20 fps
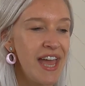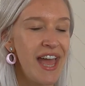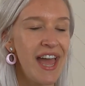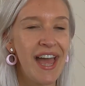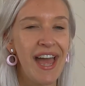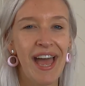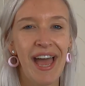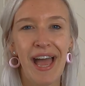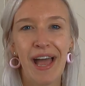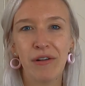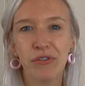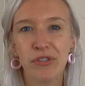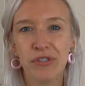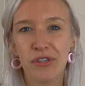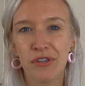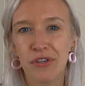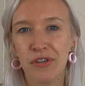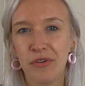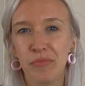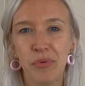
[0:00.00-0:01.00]
how
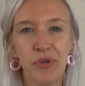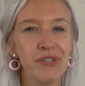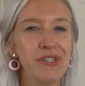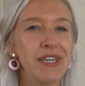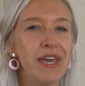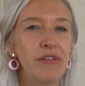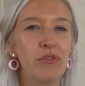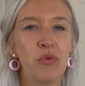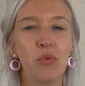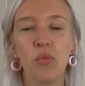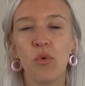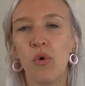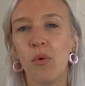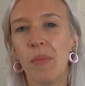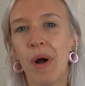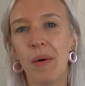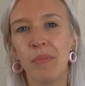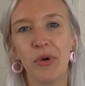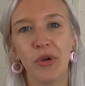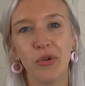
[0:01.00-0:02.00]
to put together a warm-up,
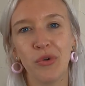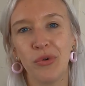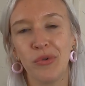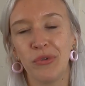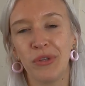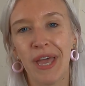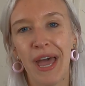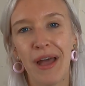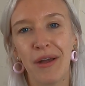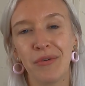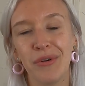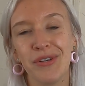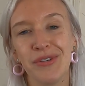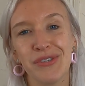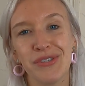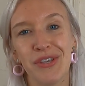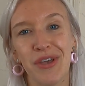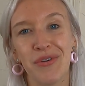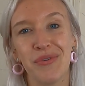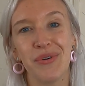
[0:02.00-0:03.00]
a cool-down,
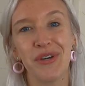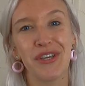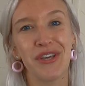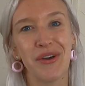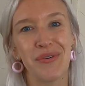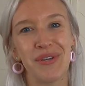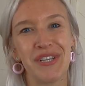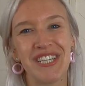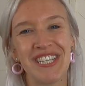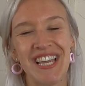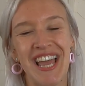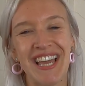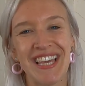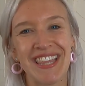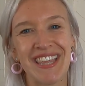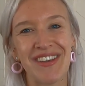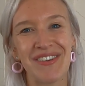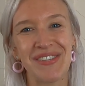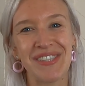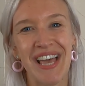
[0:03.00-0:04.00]
so go and check
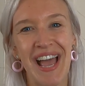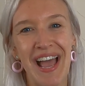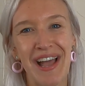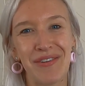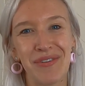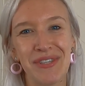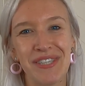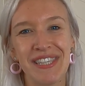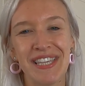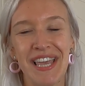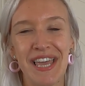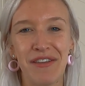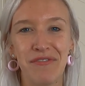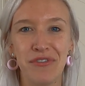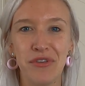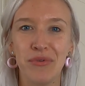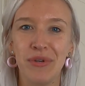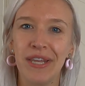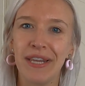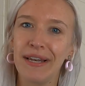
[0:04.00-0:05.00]
those out if you
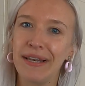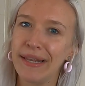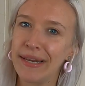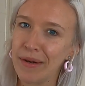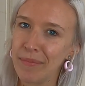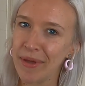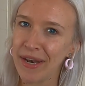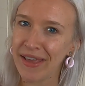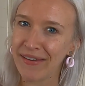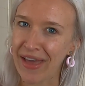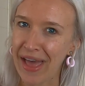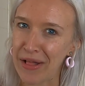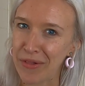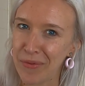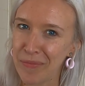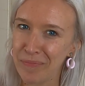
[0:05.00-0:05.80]
need a little bit of help.